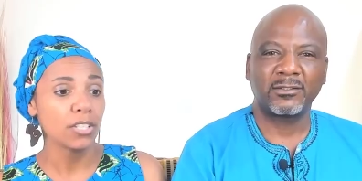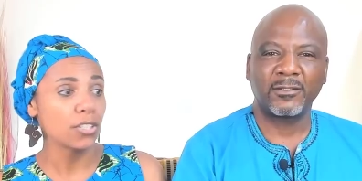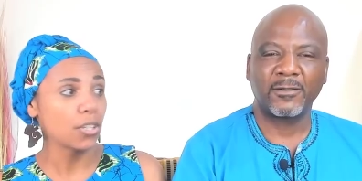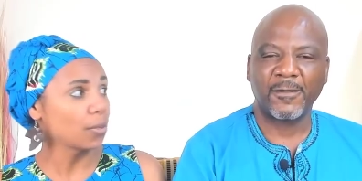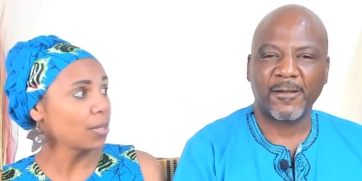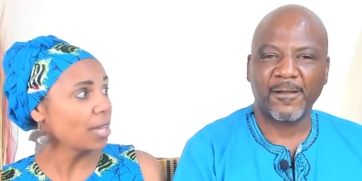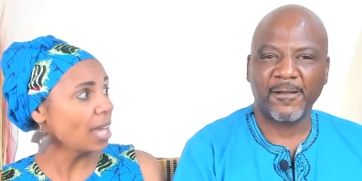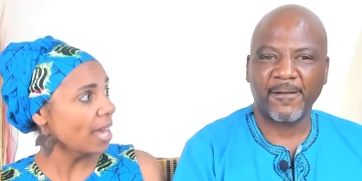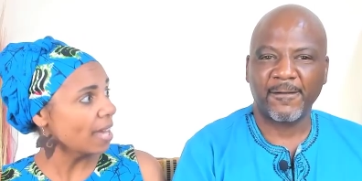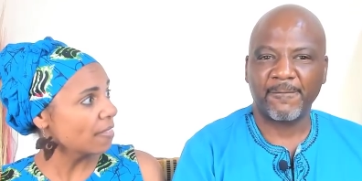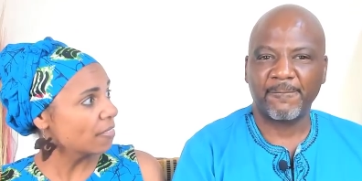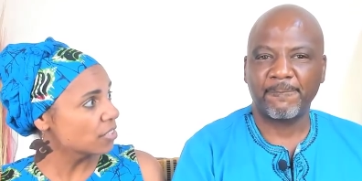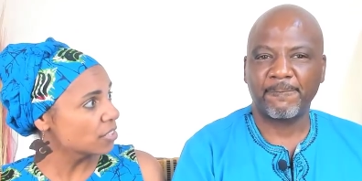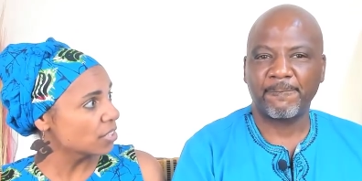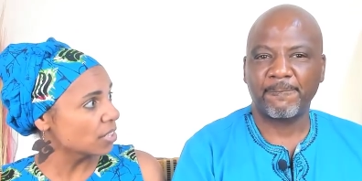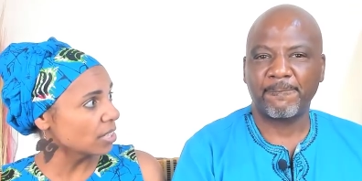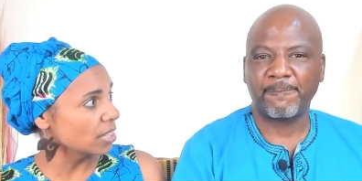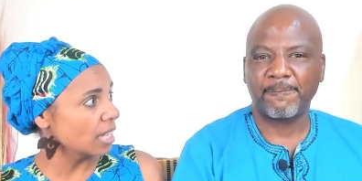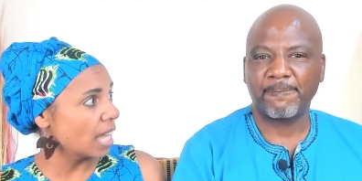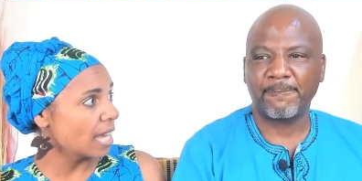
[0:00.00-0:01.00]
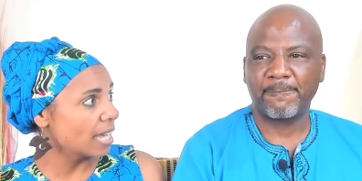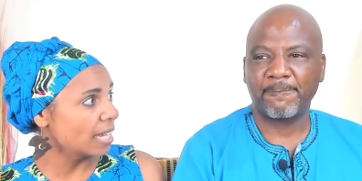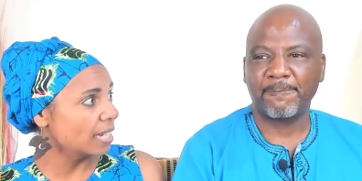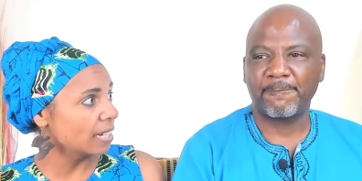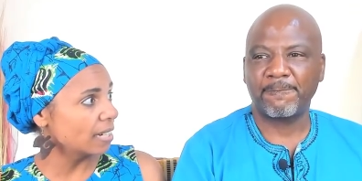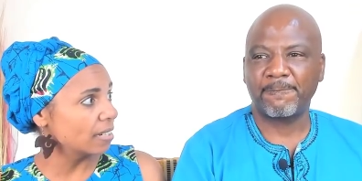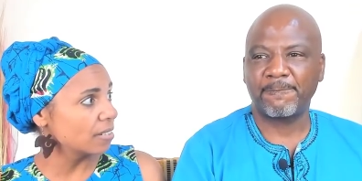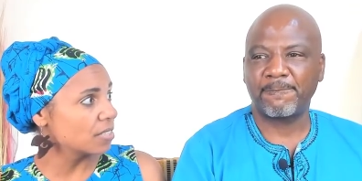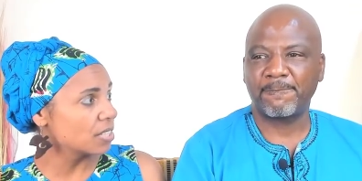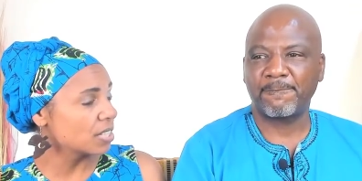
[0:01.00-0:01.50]
Speaker 1: yeah, there's a lot of
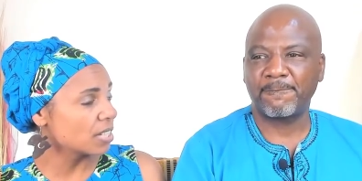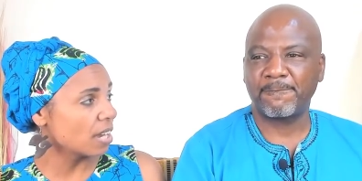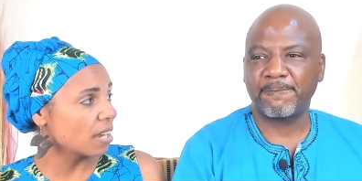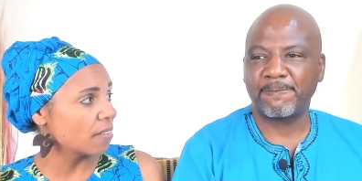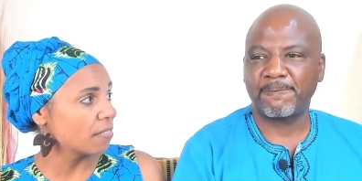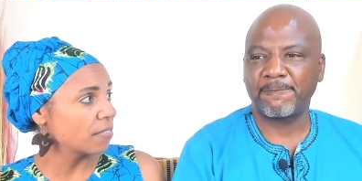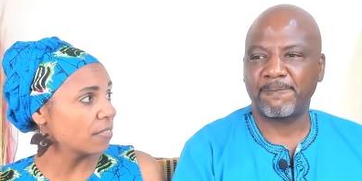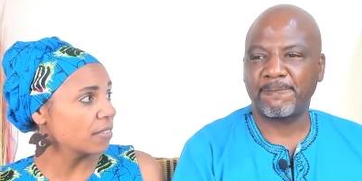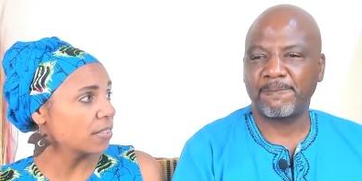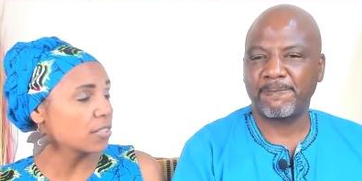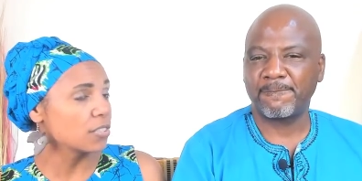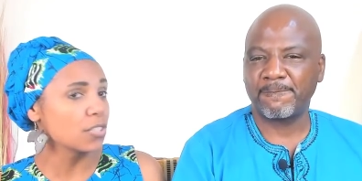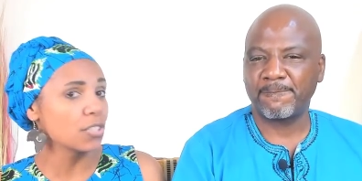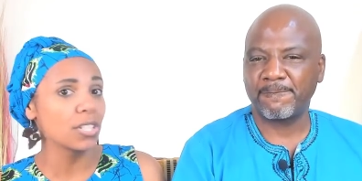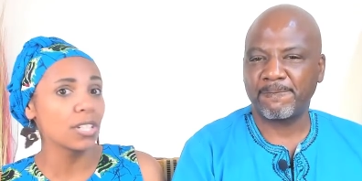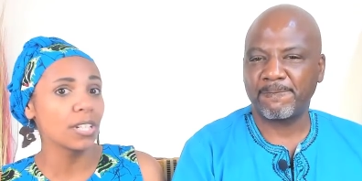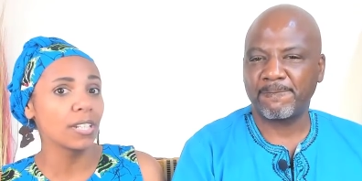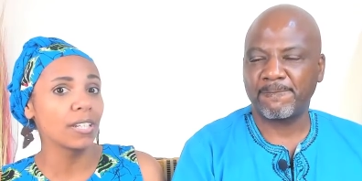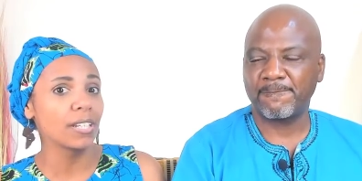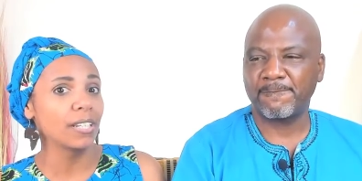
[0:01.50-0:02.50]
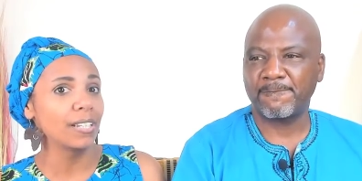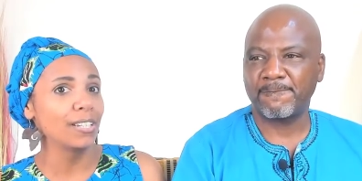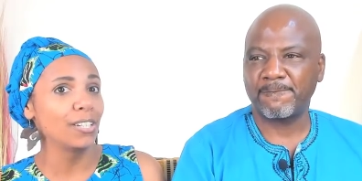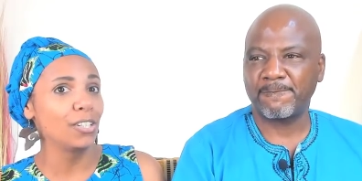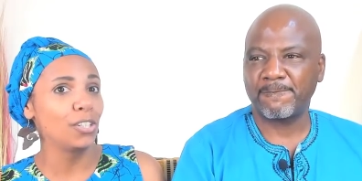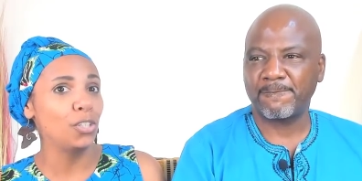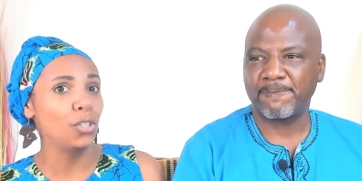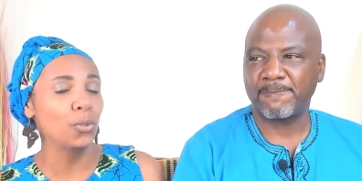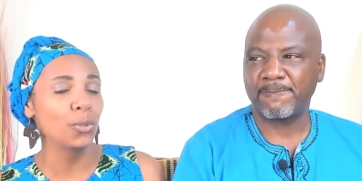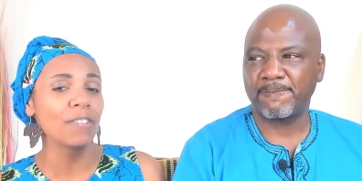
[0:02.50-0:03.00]
stuff. There's just you
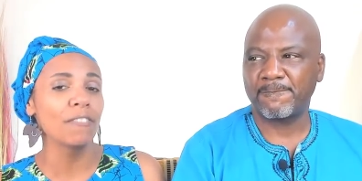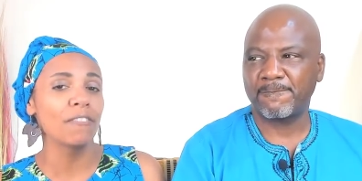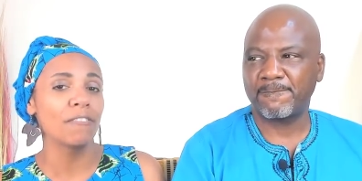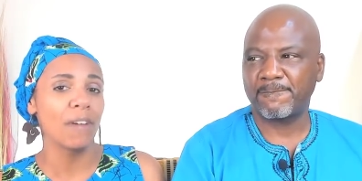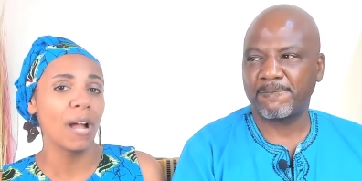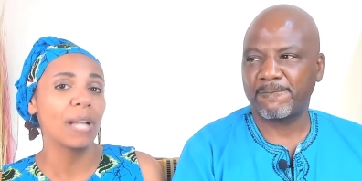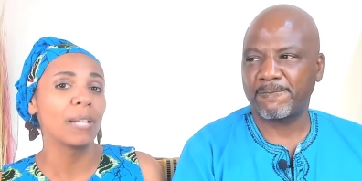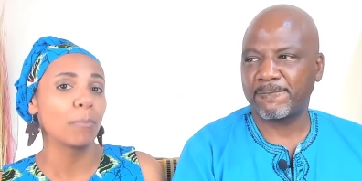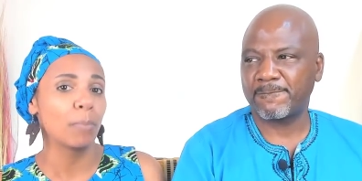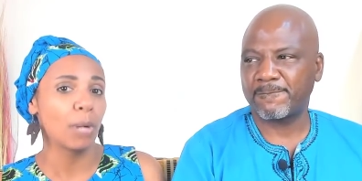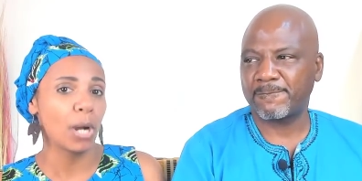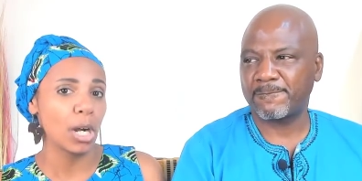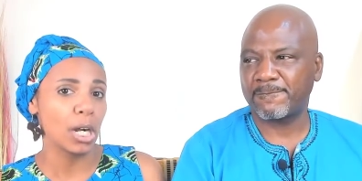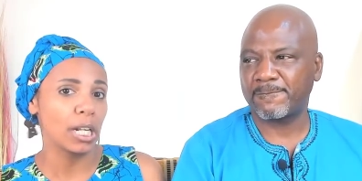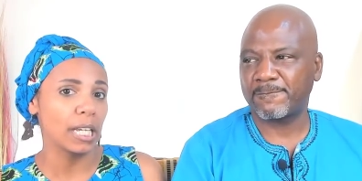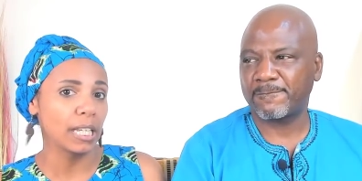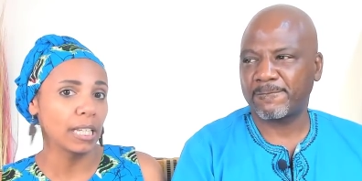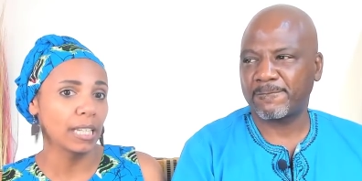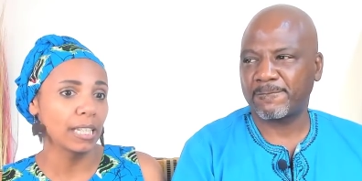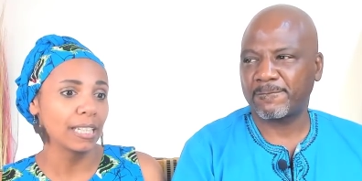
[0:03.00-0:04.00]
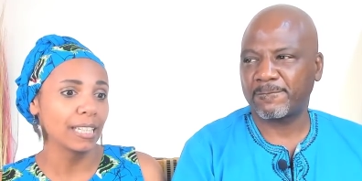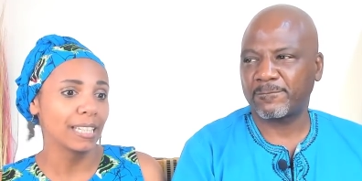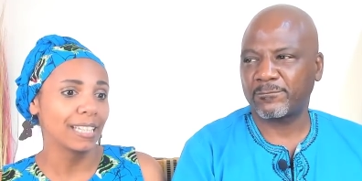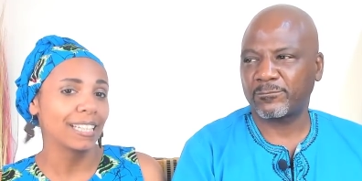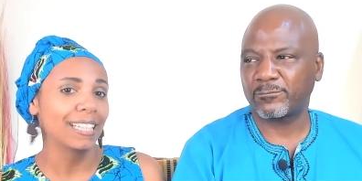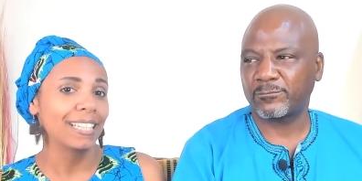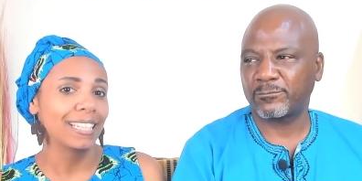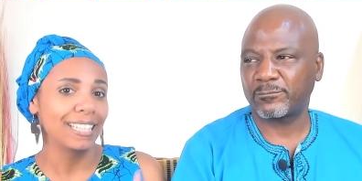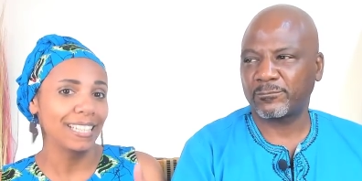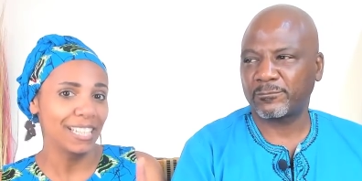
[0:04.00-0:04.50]
can find a party
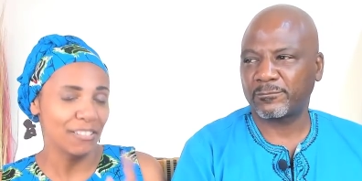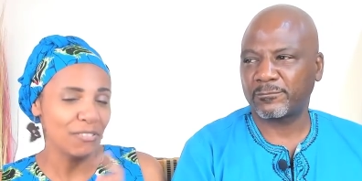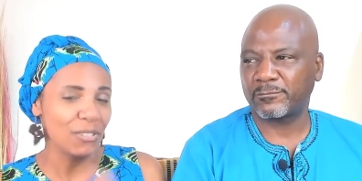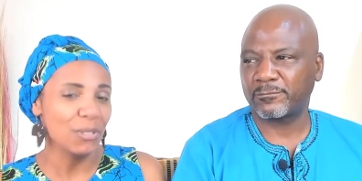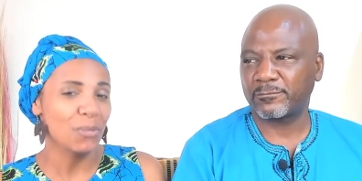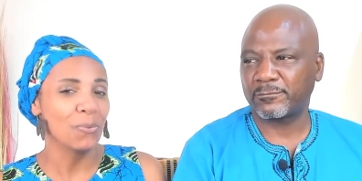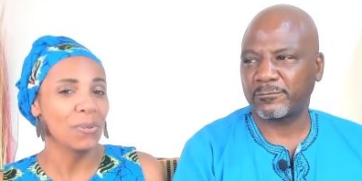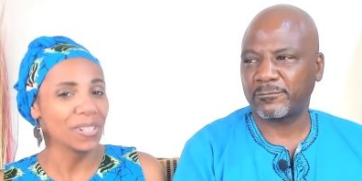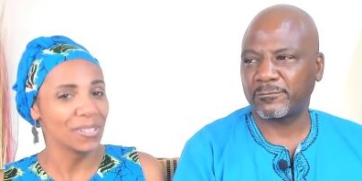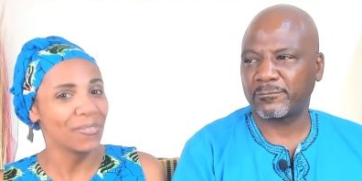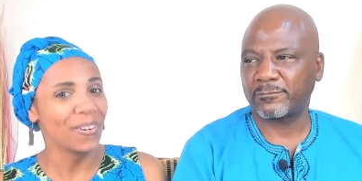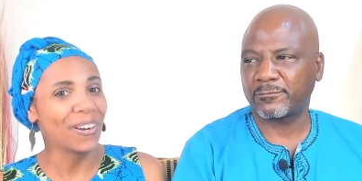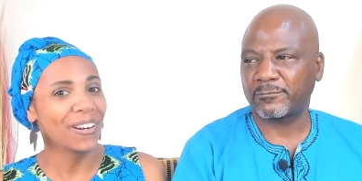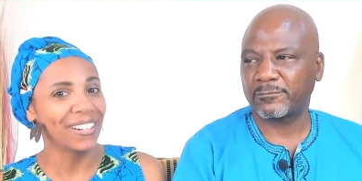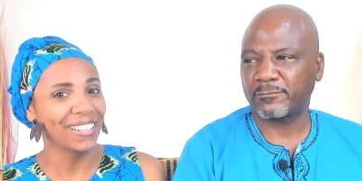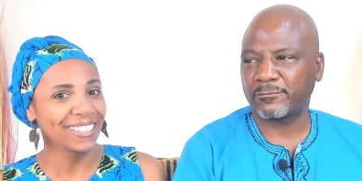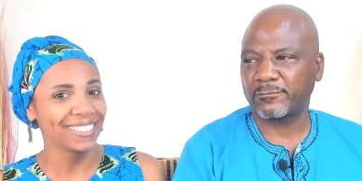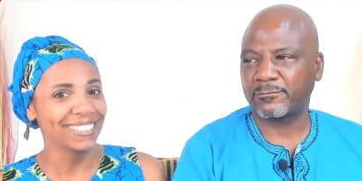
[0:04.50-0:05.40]
if you want a party.